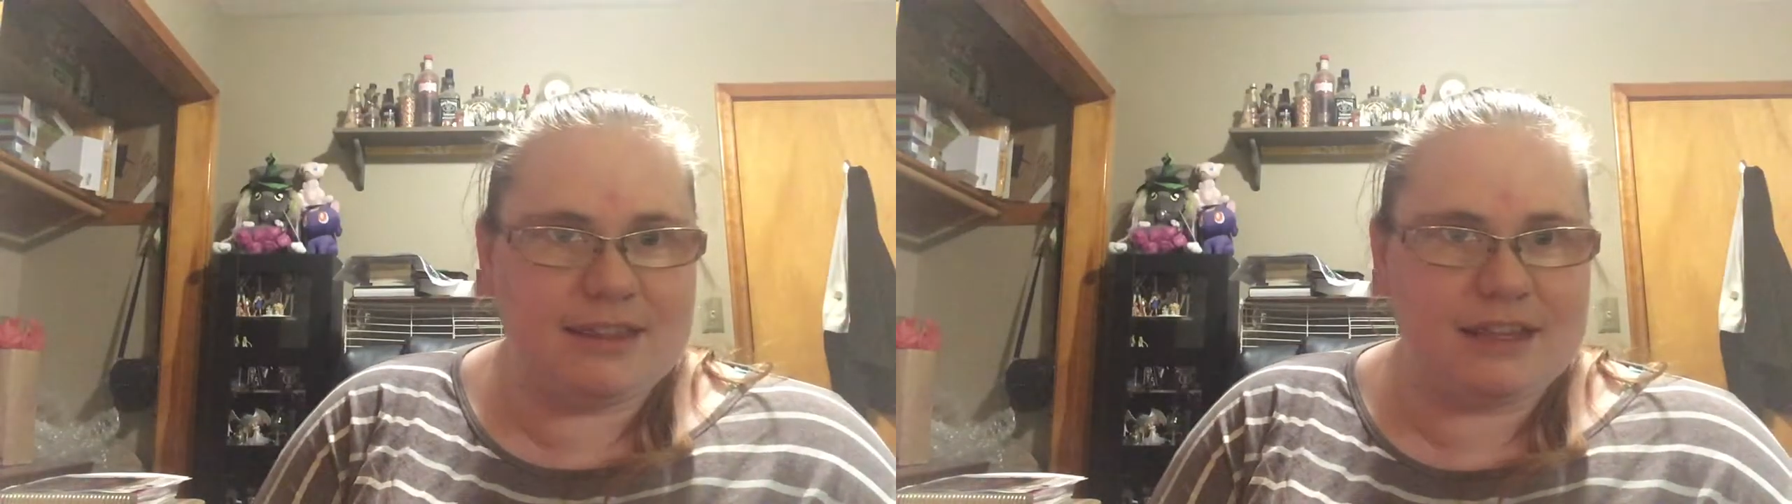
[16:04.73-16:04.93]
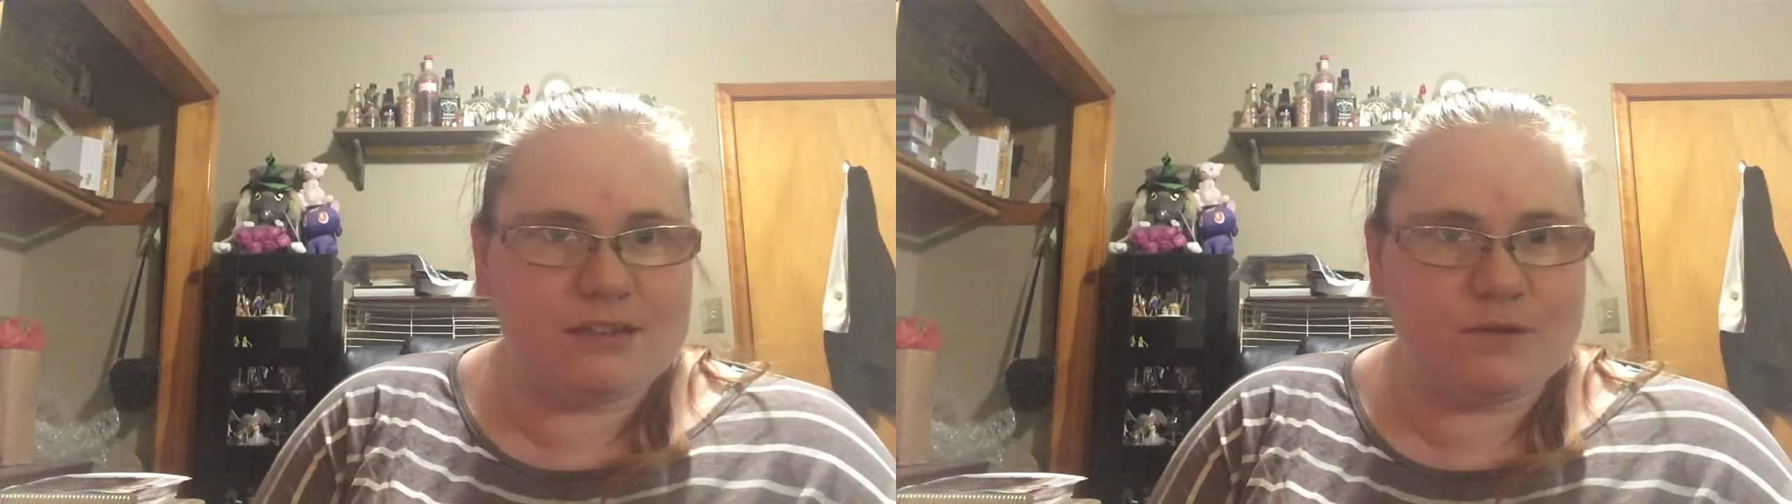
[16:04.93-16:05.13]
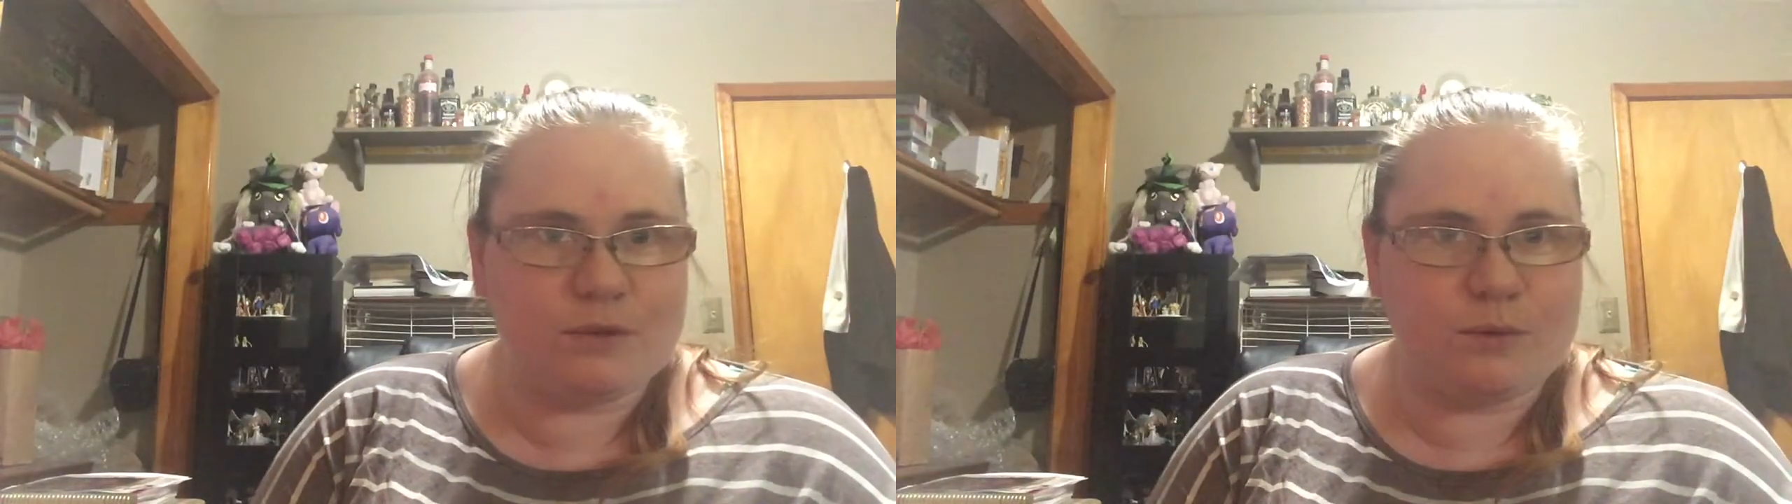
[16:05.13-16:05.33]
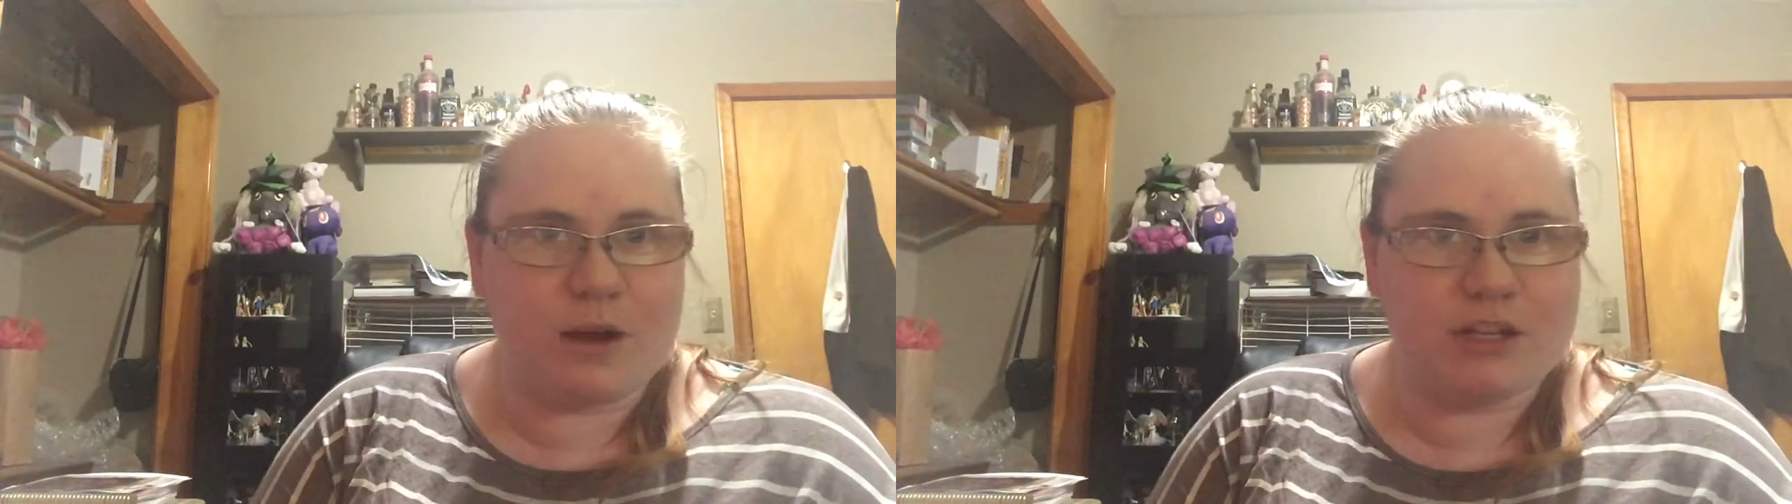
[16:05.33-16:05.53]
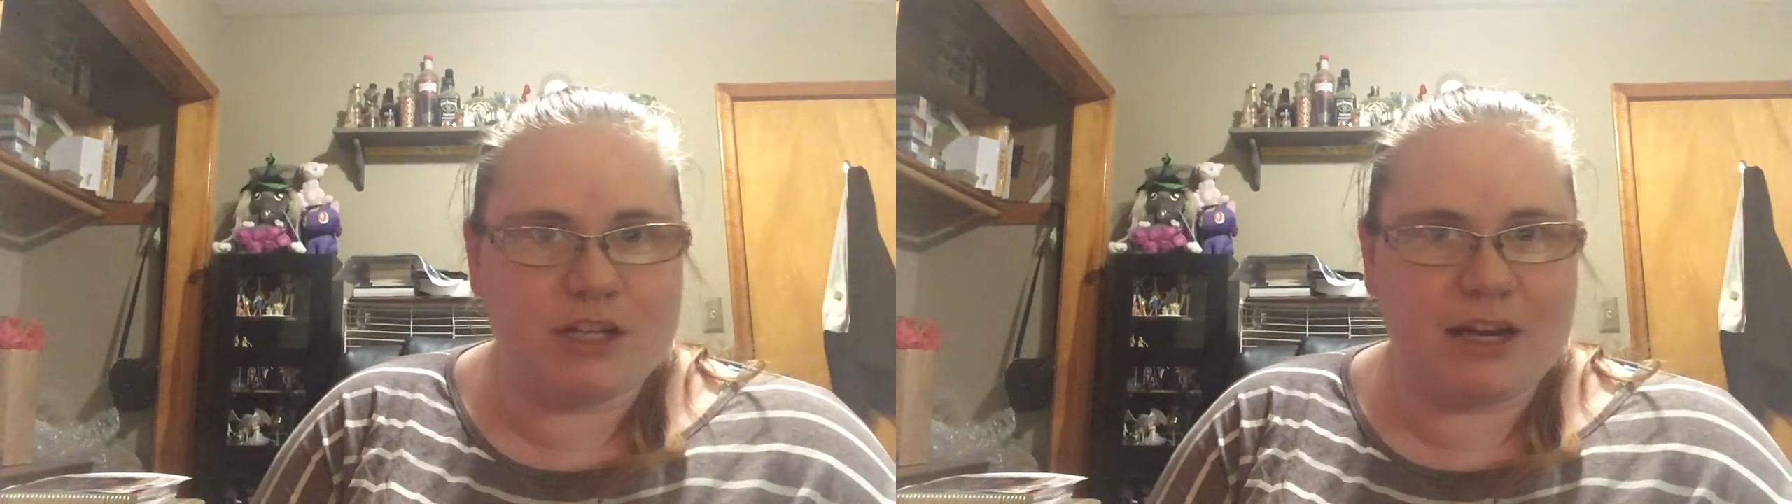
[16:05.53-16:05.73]
Thanks for
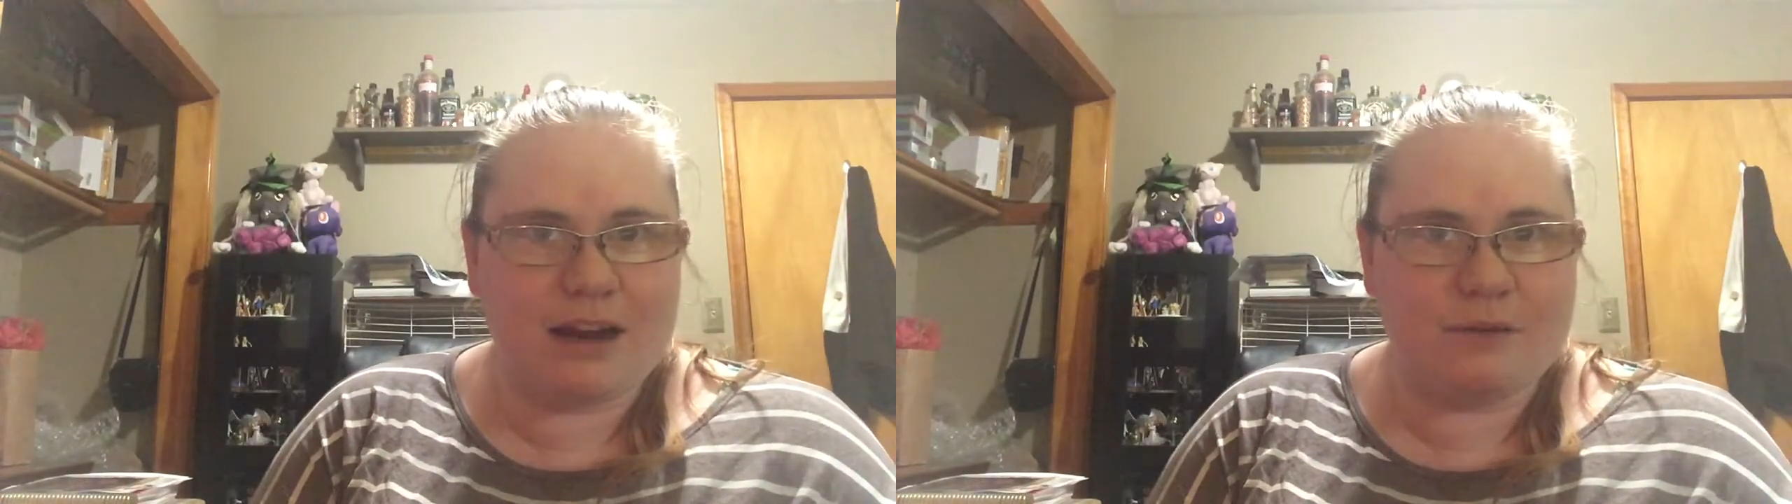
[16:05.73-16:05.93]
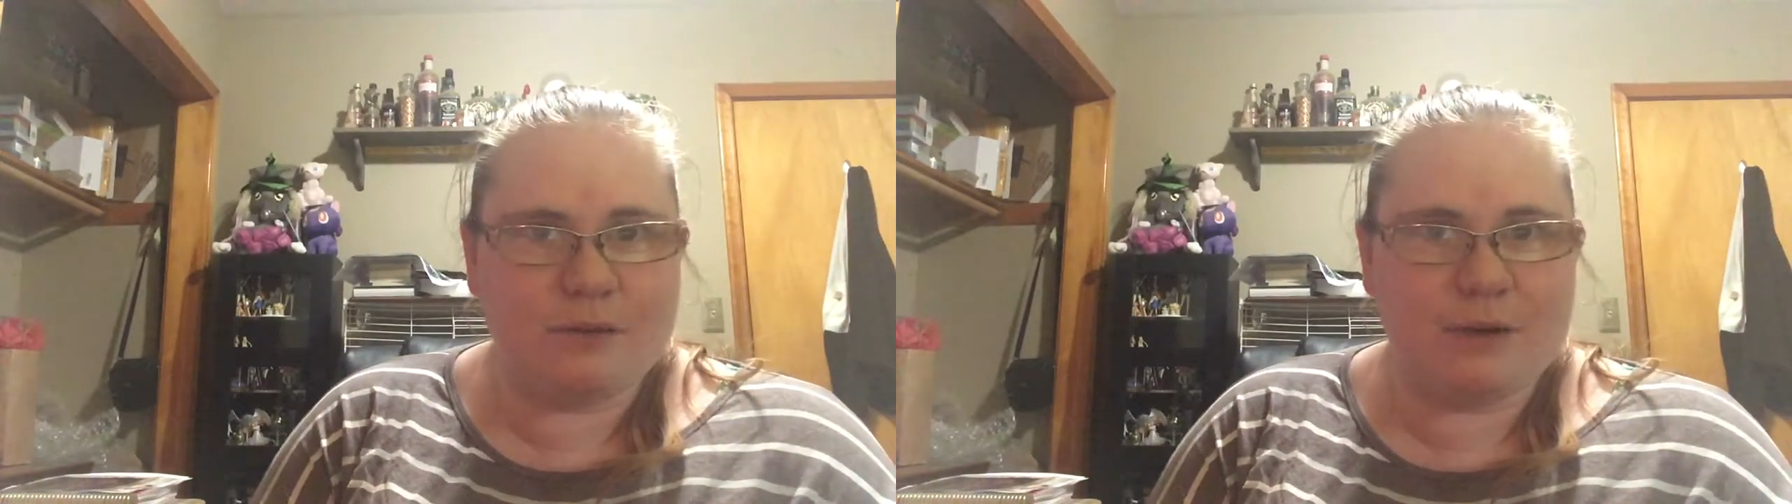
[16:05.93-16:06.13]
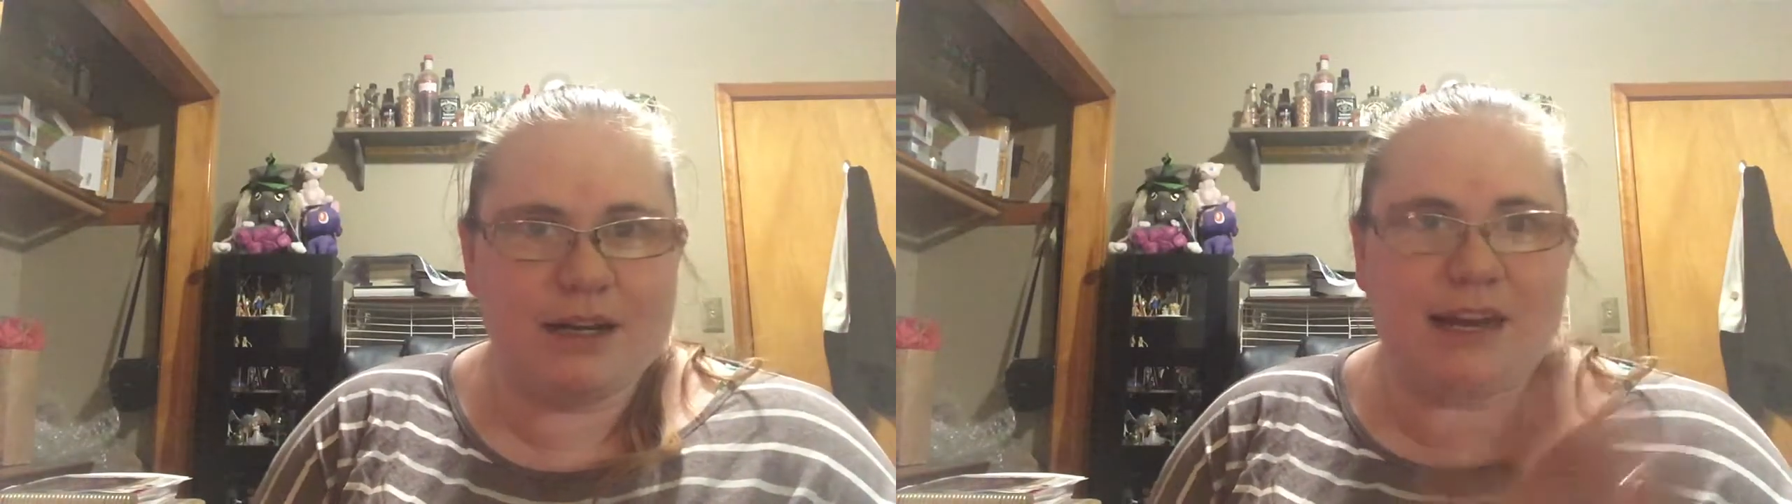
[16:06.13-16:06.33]
watching, everyone,